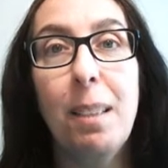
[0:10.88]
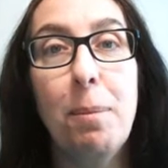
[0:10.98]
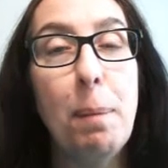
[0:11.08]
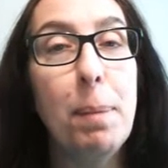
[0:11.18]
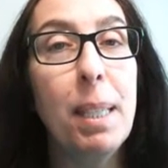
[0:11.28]

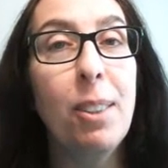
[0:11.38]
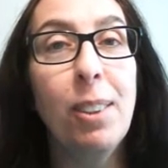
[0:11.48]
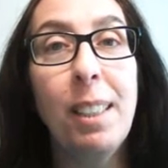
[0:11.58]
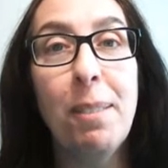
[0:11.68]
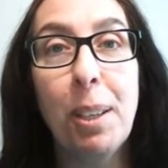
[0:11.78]
maybe in your
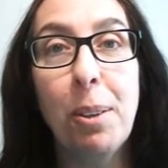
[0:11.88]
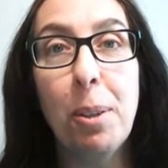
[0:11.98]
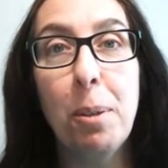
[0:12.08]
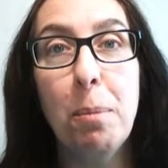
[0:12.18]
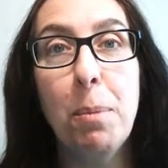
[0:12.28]
living
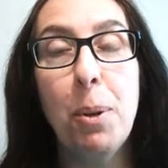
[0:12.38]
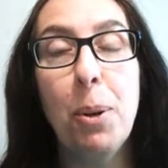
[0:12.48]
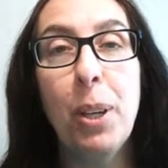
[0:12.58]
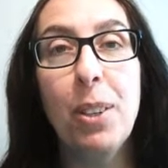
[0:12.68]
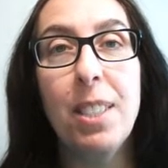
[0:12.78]
room
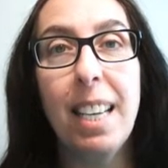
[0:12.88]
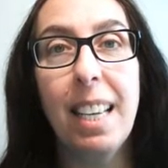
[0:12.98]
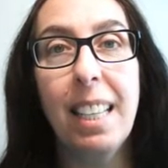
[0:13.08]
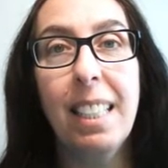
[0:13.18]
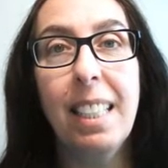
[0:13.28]
or your
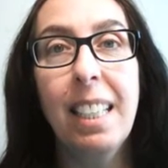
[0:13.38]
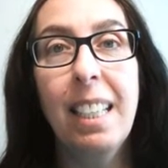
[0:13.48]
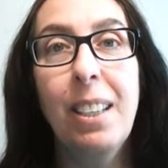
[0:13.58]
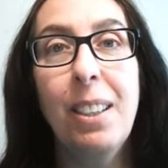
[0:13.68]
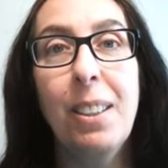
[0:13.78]
den
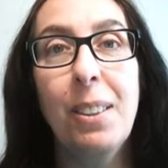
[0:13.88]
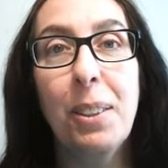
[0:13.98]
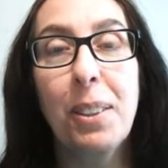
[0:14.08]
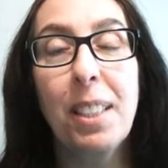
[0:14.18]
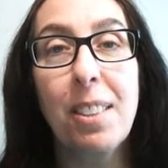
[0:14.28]
or
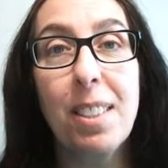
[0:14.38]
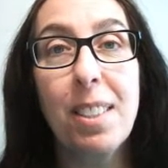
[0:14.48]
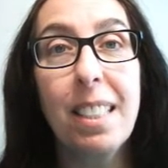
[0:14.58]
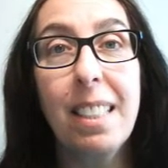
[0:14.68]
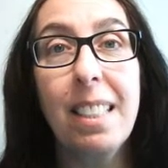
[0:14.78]
your
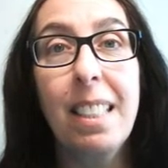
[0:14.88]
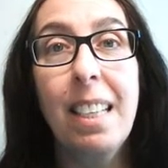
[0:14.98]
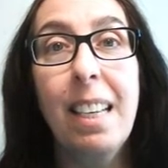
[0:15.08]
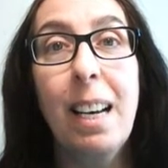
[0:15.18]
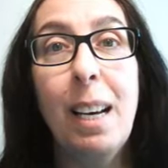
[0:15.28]
kitchen.
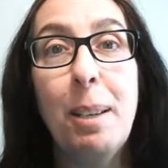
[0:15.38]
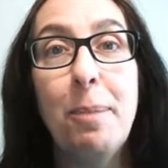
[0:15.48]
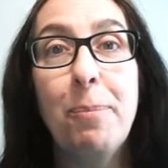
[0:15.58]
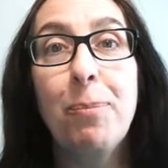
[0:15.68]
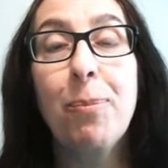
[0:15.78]

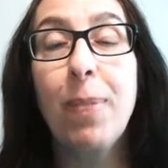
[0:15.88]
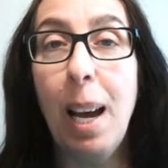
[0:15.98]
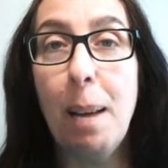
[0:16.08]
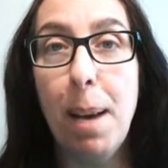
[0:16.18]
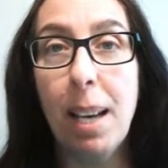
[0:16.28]
I'm
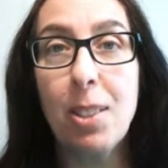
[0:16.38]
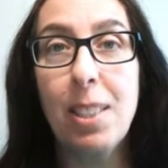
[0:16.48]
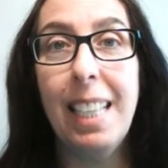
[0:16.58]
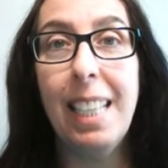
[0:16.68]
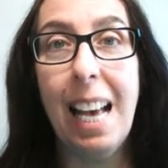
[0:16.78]

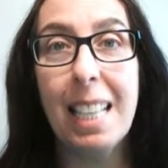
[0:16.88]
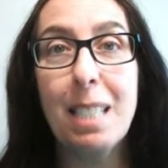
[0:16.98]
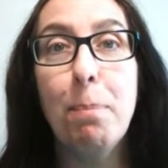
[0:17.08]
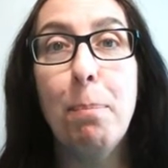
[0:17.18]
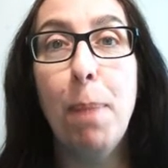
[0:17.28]
actually
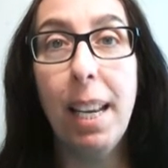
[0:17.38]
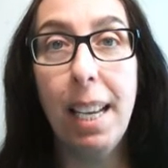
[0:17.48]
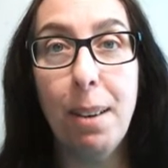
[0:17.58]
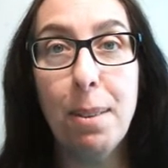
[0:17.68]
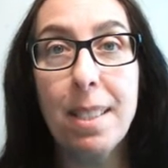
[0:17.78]
at my
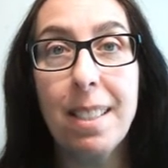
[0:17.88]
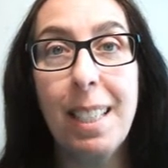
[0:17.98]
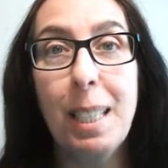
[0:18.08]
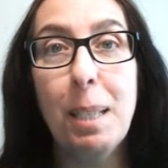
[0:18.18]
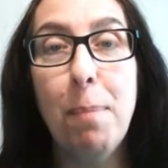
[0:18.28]
house
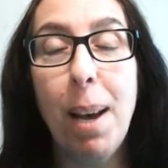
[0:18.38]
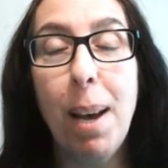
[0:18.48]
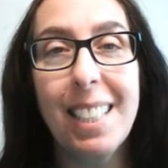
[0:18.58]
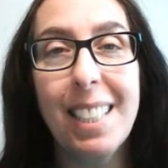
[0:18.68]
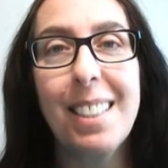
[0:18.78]
in my
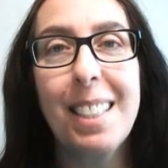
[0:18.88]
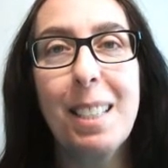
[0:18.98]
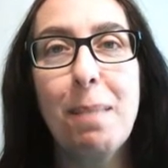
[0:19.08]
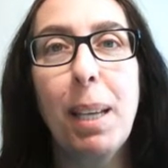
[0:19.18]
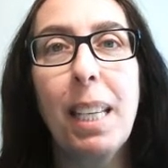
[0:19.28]
kitchen
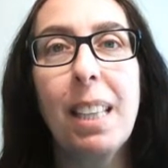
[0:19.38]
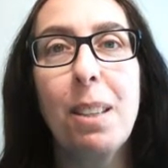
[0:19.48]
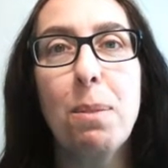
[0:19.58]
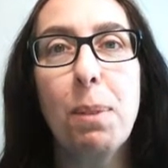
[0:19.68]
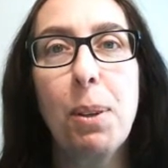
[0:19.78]
making
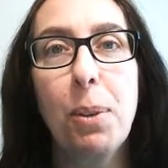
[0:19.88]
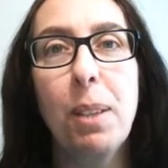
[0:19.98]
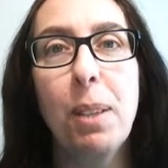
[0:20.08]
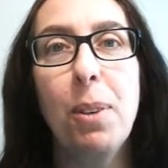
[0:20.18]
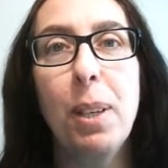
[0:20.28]
this
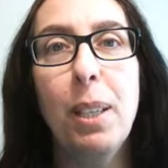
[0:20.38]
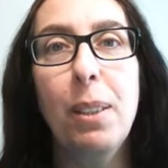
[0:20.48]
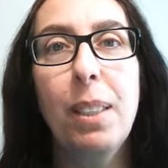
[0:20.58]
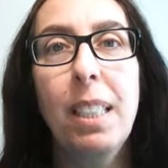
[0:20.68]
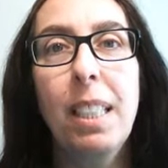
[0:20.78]
recording for you.
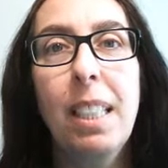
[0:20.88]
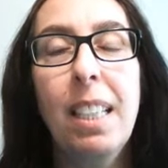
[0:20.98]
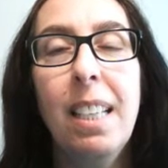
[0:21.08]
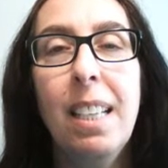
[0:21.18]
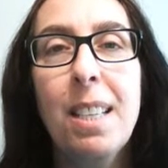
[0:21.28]

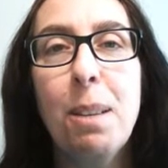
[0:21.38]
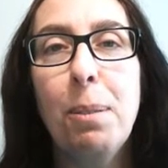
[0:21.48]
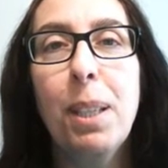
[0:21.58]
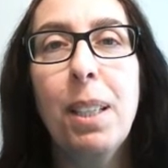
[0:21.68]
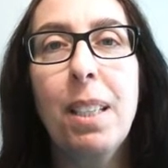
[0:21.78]
So
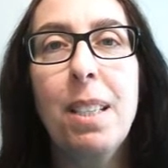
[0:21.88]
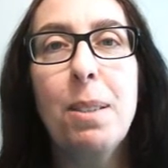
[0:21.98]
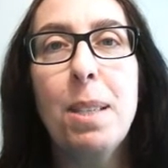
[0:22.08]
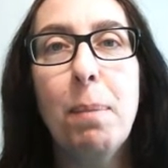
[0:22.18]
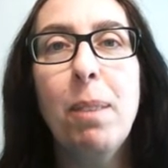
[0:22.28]
we're going to do
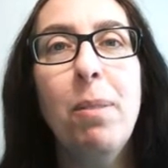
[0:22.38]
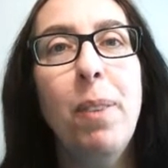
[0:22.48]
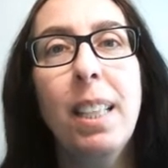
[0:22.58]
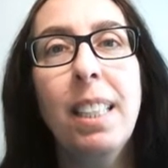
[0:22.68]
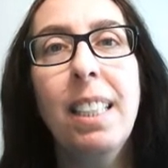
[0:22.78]
something
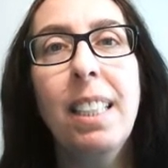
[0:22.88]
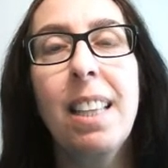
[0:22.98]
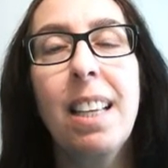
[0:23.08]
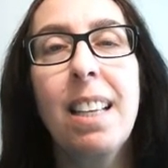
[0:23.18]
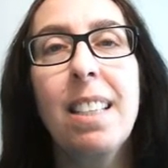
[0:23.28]
fun
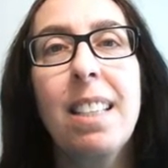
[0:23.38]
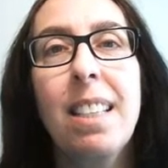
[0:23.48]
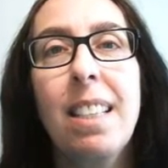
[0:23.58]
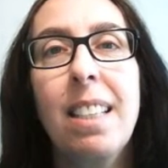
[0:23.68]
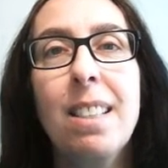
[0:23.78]
that
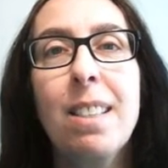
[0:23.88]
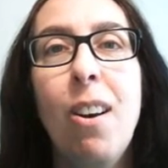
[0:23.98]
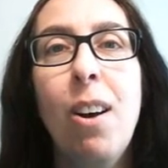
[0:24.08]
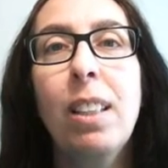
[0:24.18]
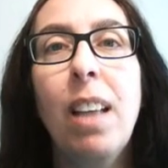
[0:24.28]
is
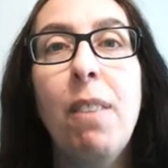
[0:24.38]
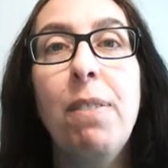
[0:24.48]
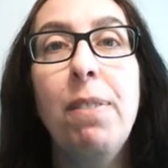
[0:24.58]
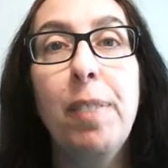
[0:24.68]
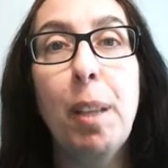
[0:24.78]
called a
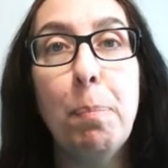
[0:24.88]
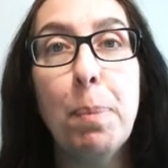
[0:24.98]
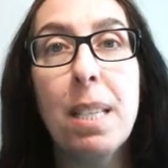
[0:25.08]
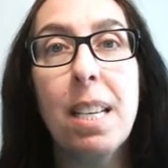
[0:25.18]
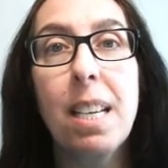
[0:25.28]

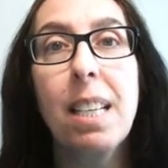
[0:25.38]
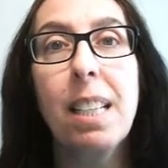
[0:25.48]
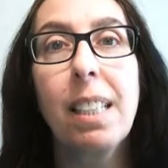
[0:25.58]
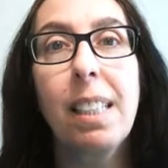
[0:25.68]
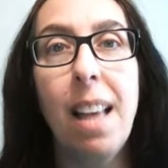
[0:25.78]
flipped
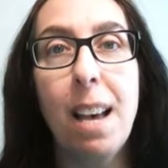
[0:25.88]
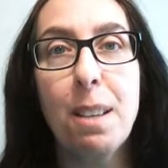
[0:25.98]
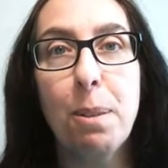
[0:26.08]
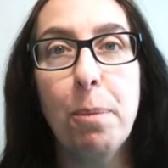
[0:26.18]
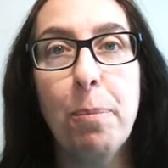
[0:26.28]

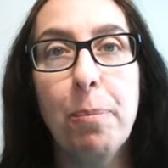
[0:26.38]
classroom.